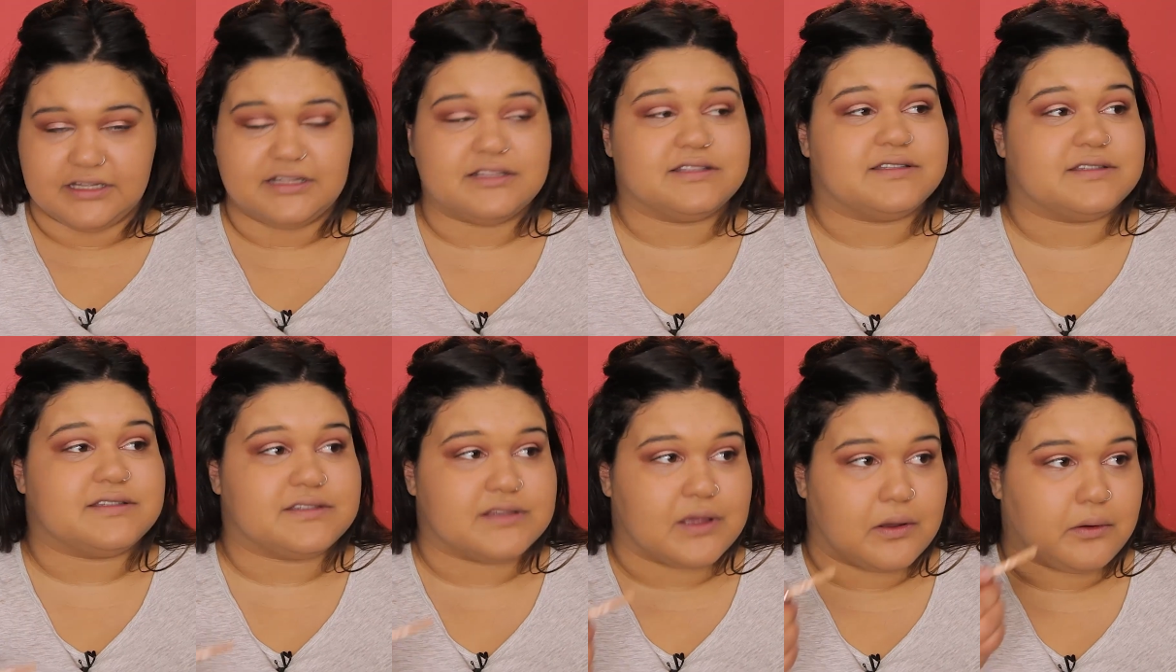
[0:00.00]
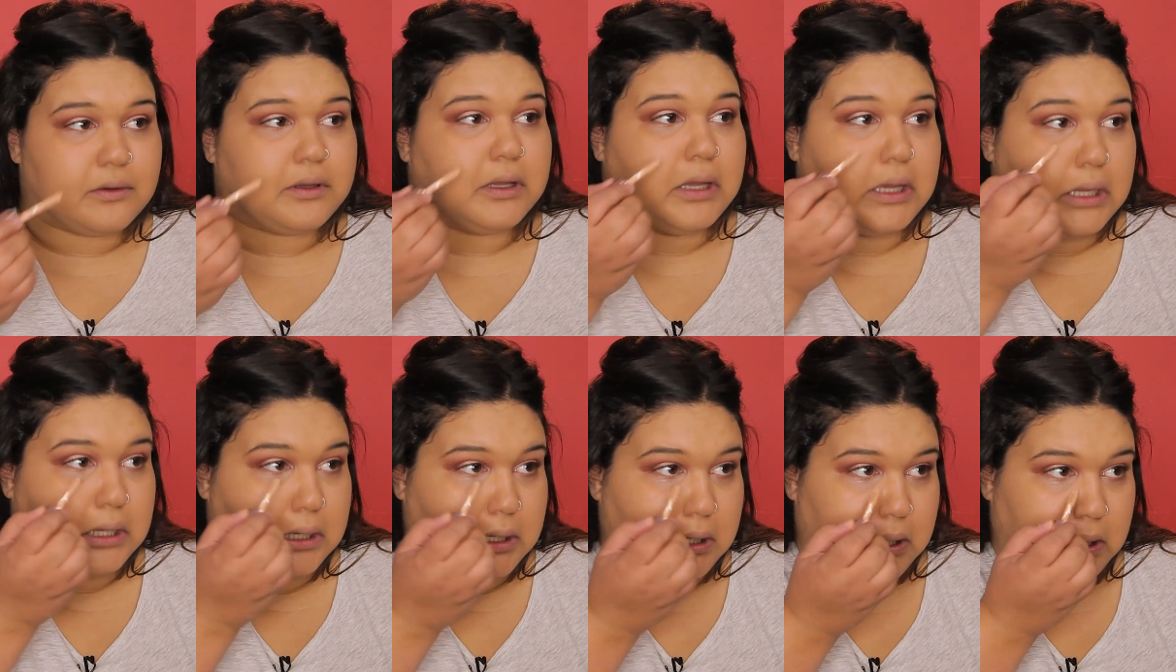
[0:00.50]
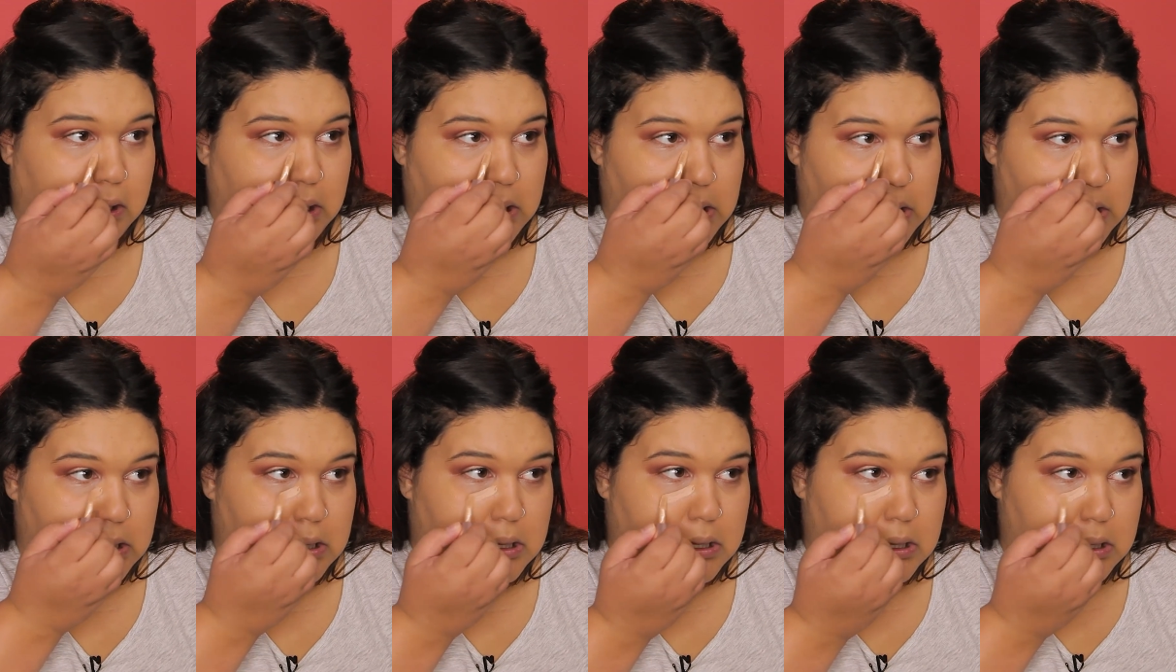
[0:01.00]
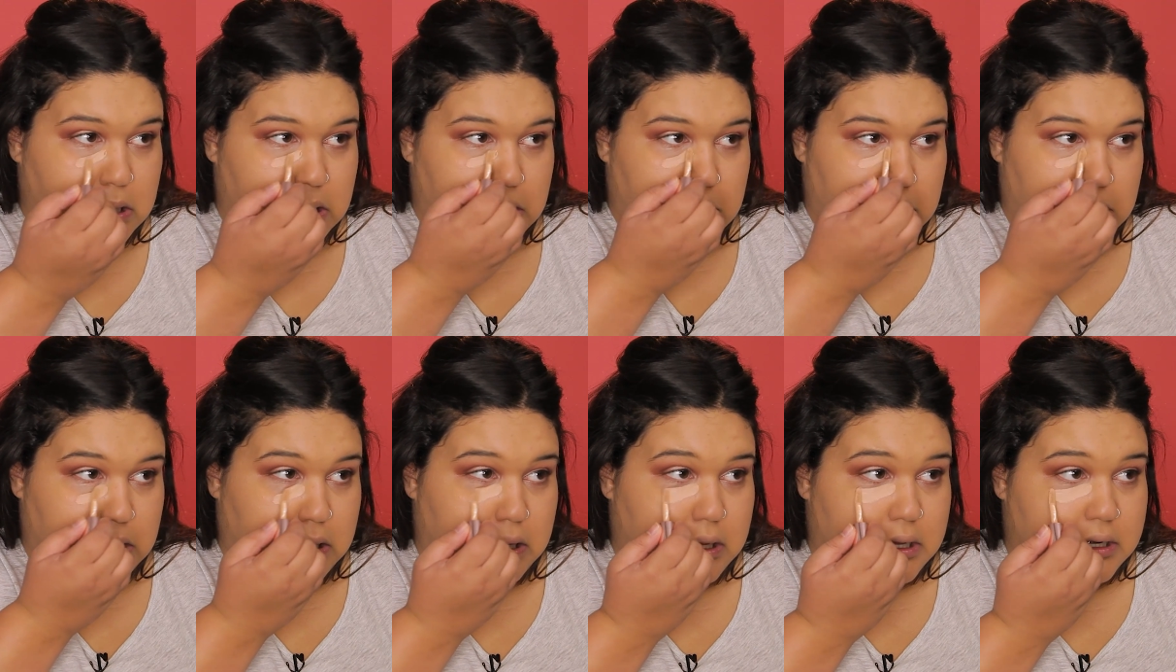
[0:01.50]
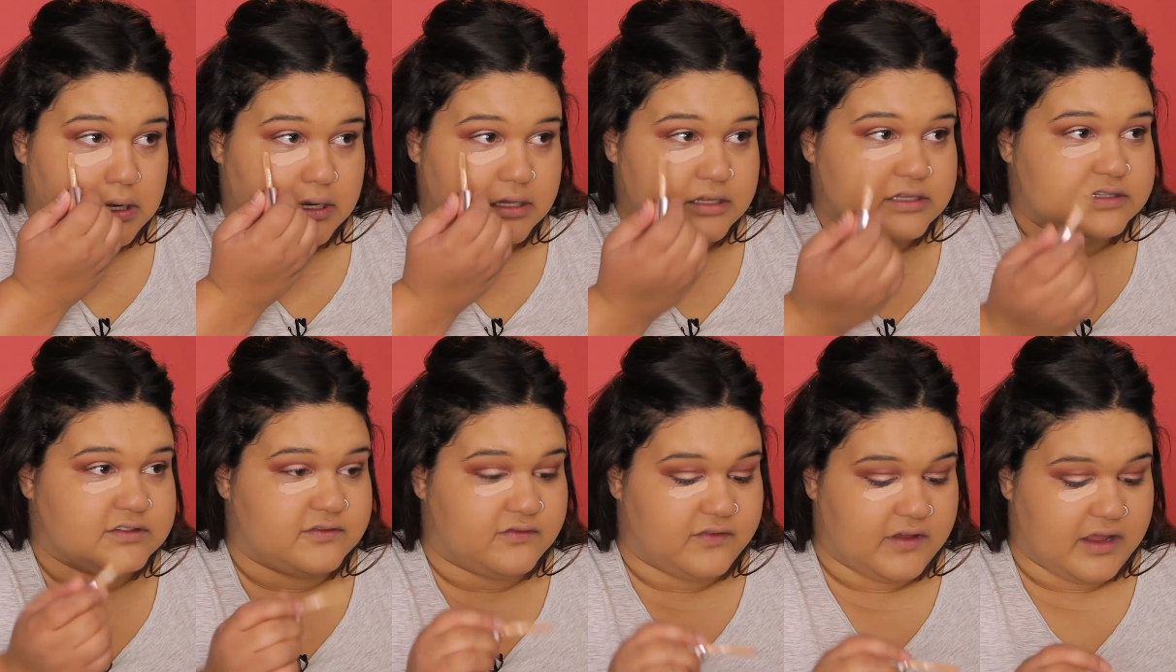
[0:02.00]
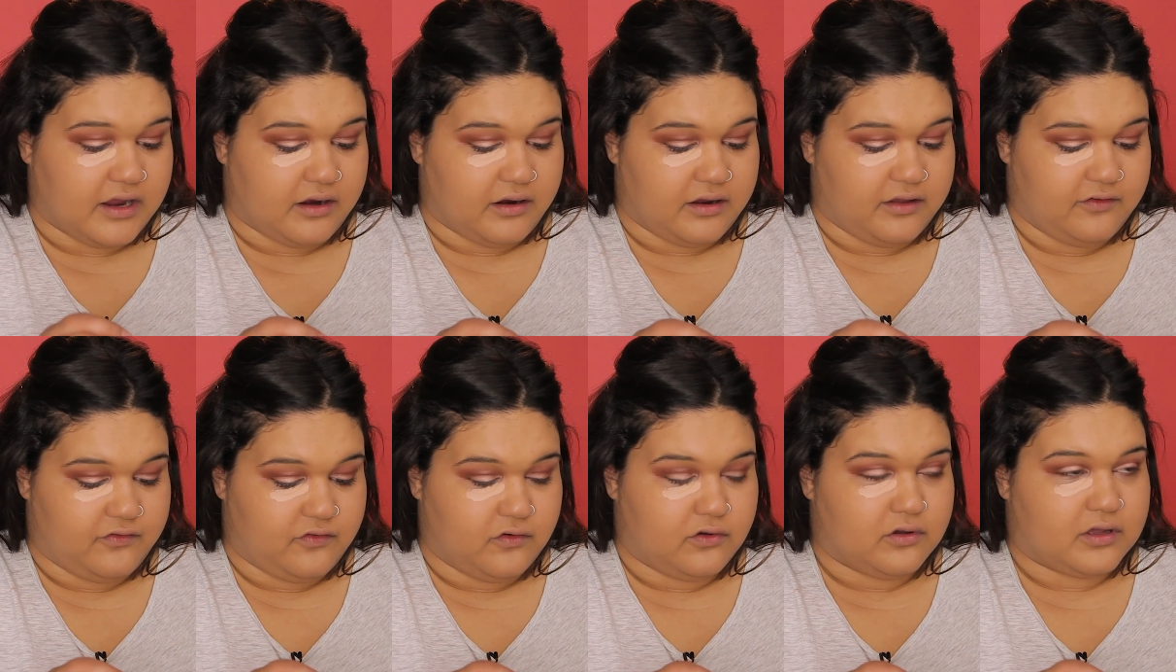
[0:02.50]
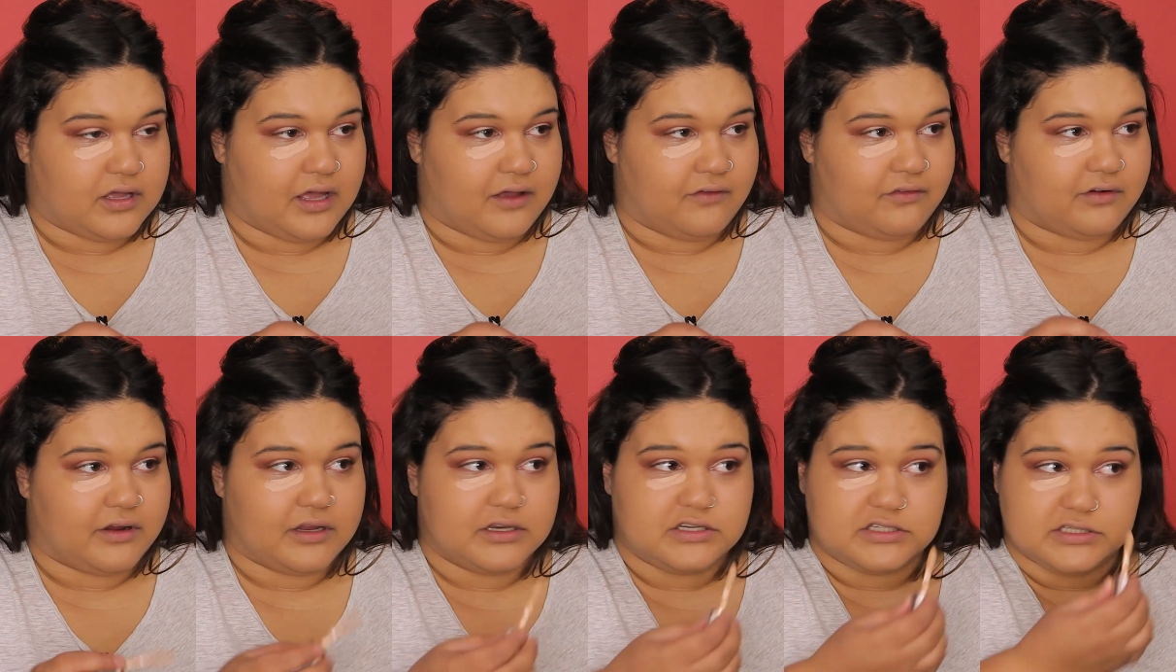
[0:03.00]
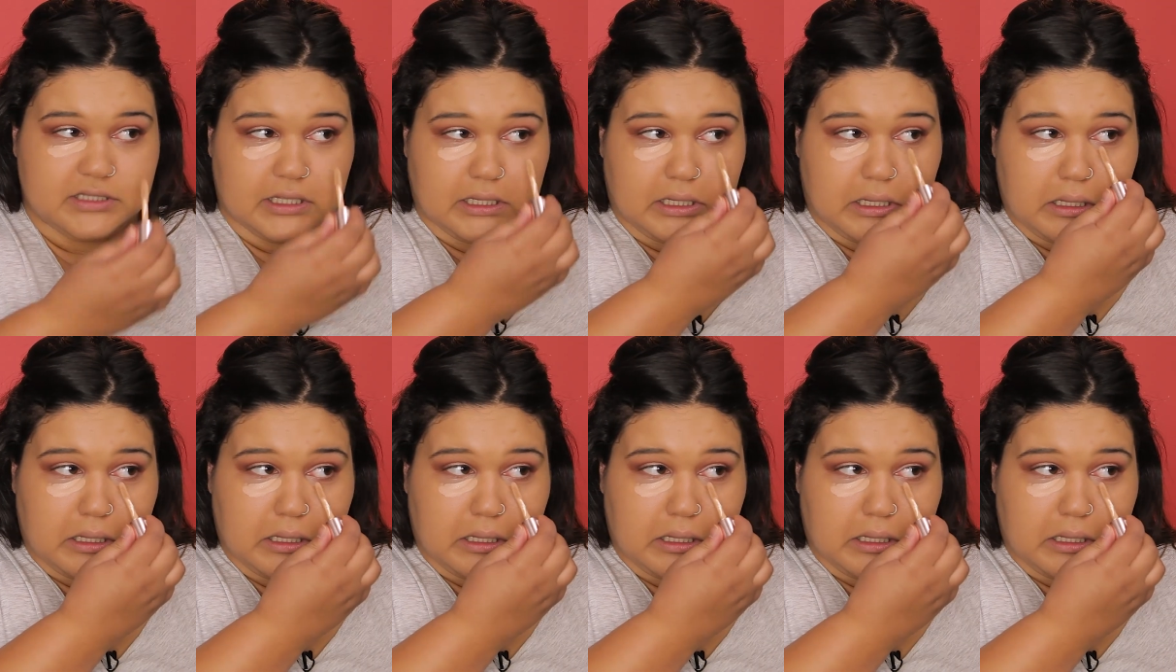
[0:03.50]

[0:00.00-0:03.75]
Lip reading: It's so good. It is very full coverage.